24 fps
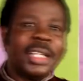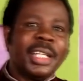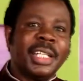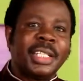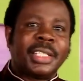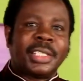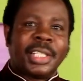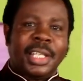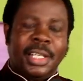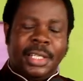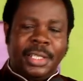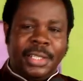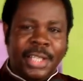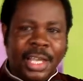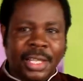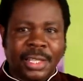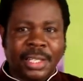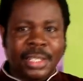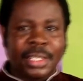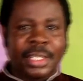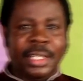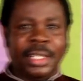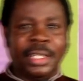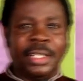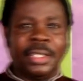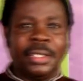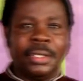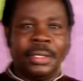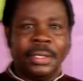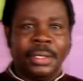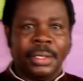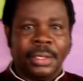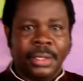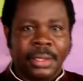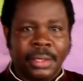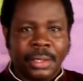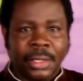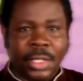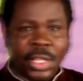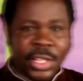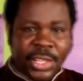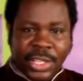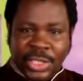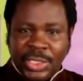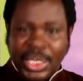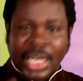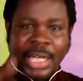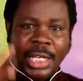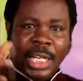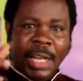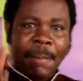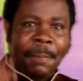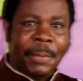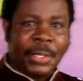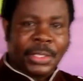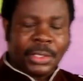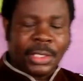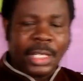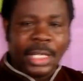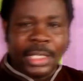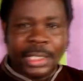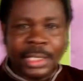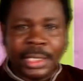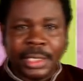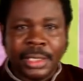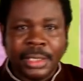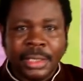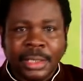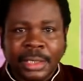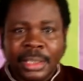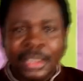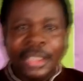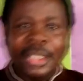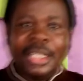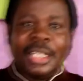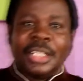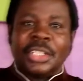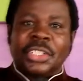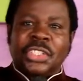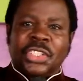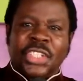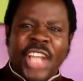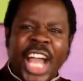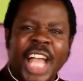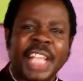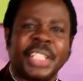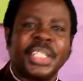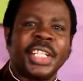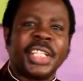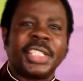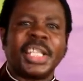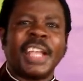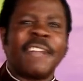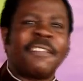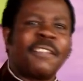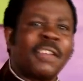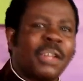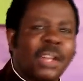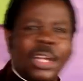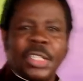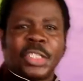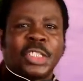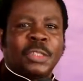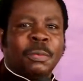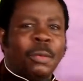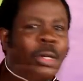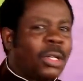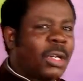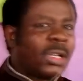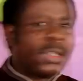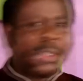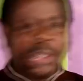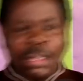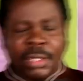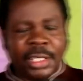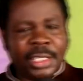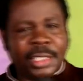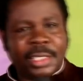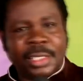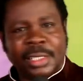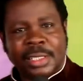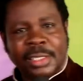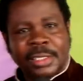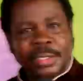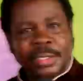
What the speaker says: he say the other day? There's a clip he said, churches have lost moral authority.